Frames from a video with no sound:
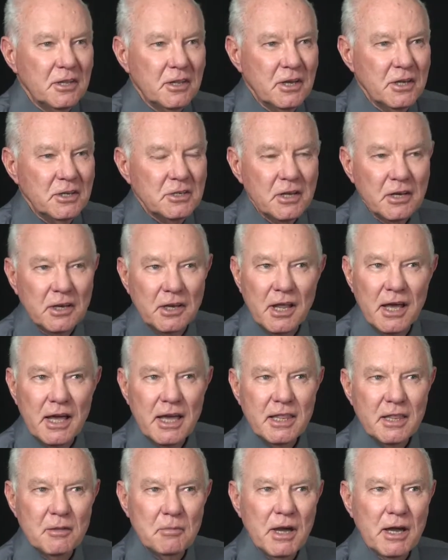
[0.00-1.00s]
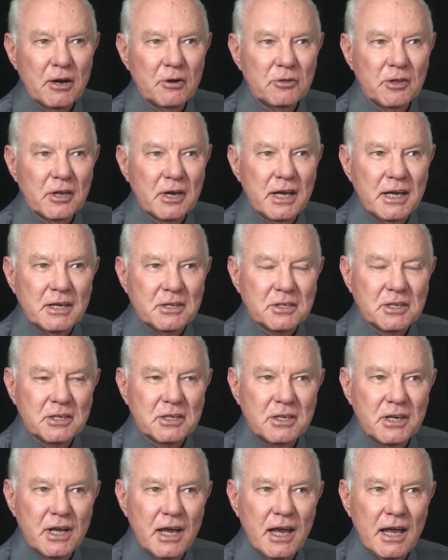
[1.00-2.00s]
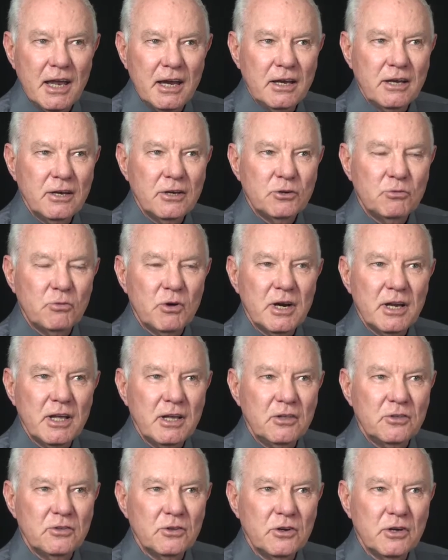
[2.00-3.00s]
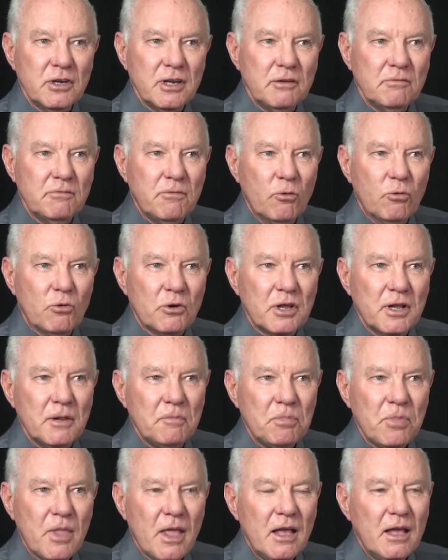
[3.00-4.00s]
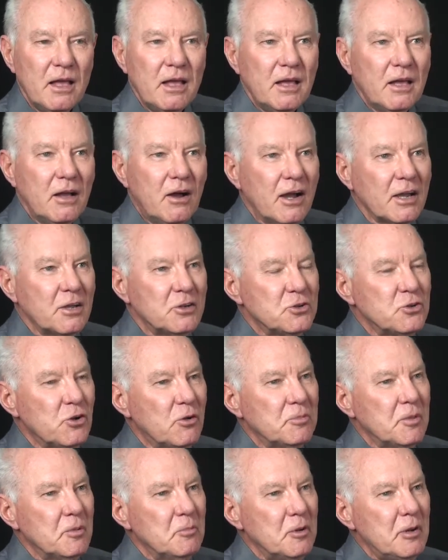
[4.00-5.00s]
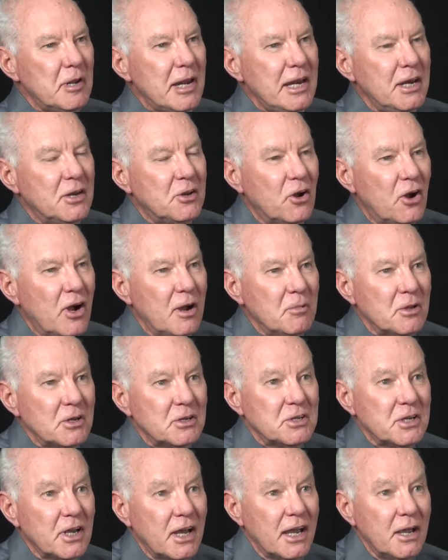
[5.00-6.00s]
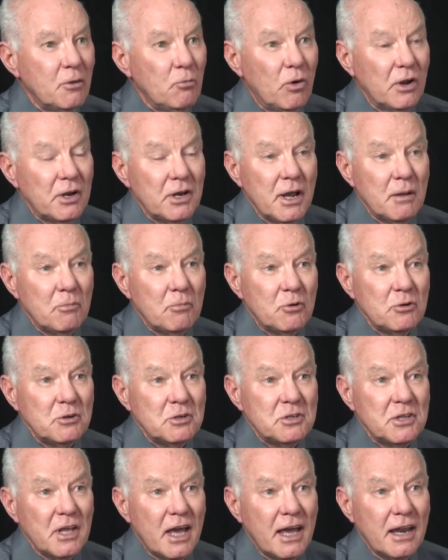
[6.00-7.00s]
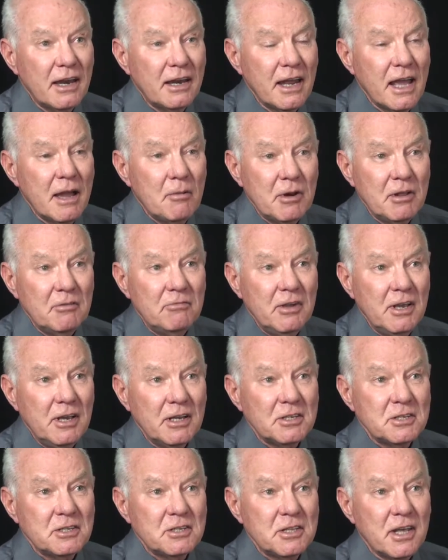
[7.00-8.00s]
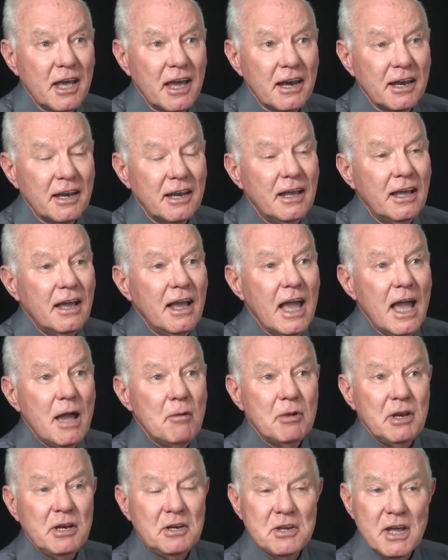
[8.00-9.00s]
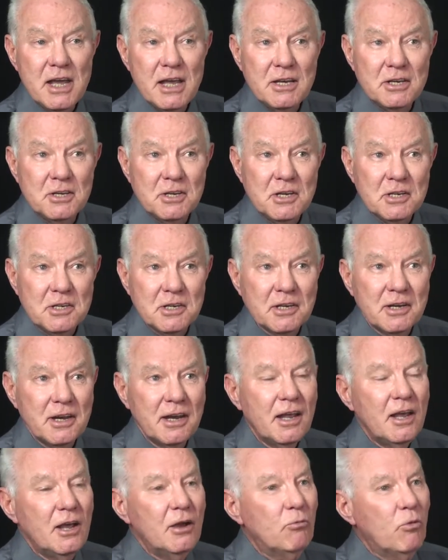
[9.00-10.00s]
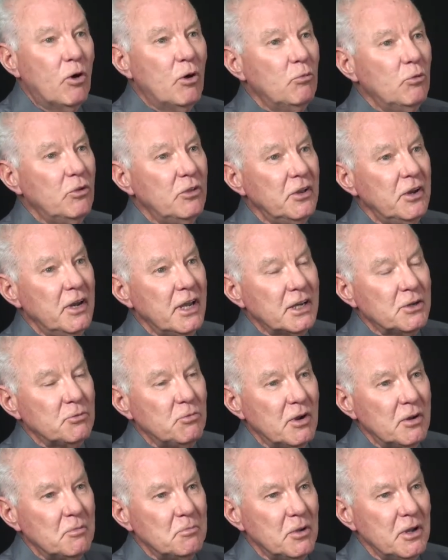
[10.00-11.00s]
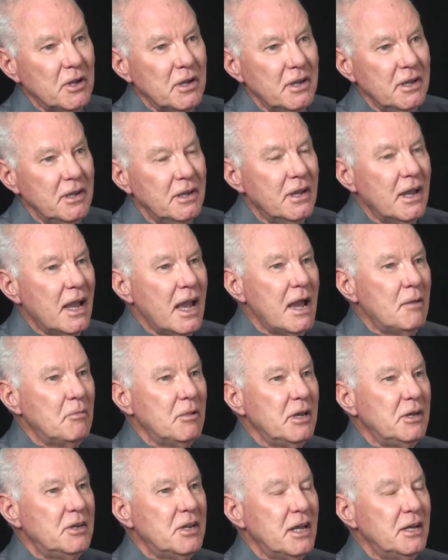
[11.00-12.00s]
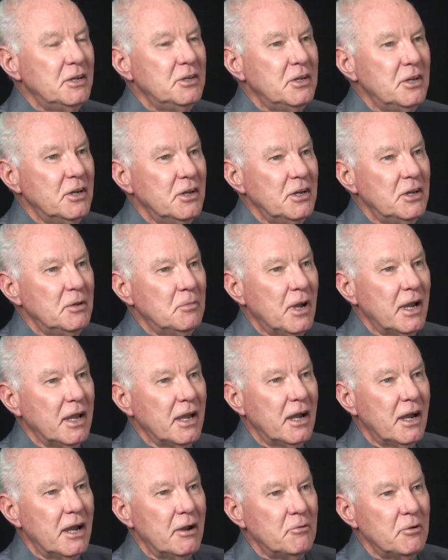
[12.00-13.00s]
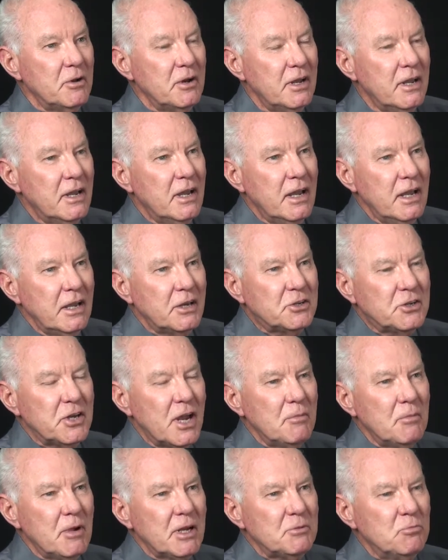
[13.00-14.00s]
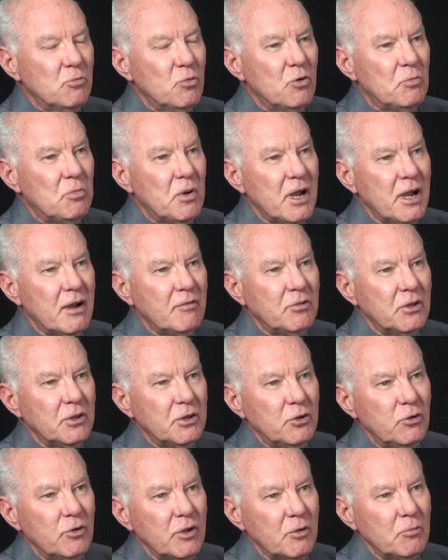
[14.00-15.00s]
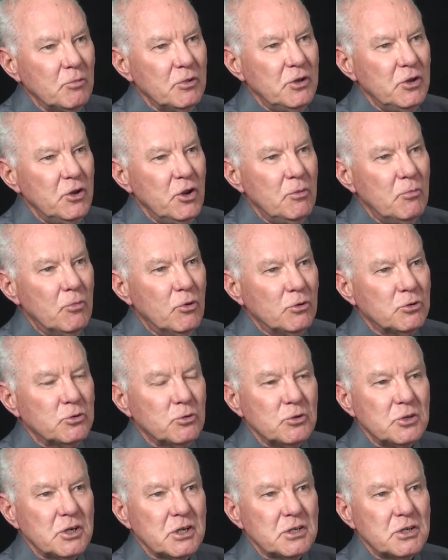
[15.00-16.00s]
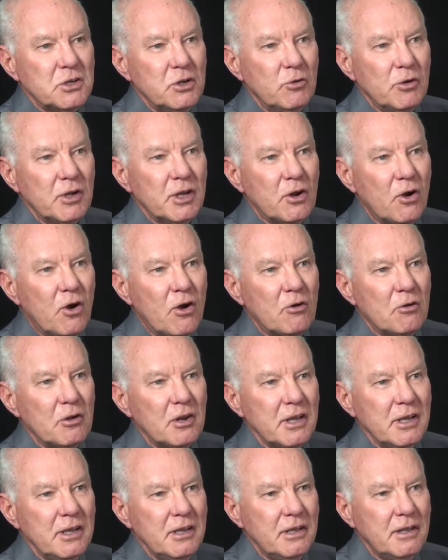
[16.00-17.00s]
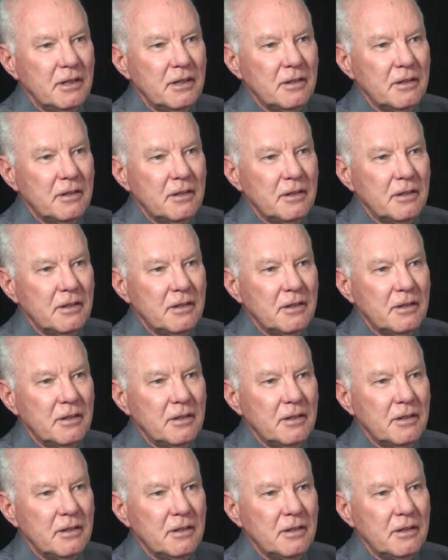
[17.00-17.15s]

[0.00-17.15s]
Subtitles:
these and laying them out on the desk, 10, 20, 30, 40, I can stop them at any time and say, what number is that? How many fingers is that? How many tens is it? What will the next one be? How many tens you need to make 100? It's so much more powerful than doing it with numerals or just doing it orally.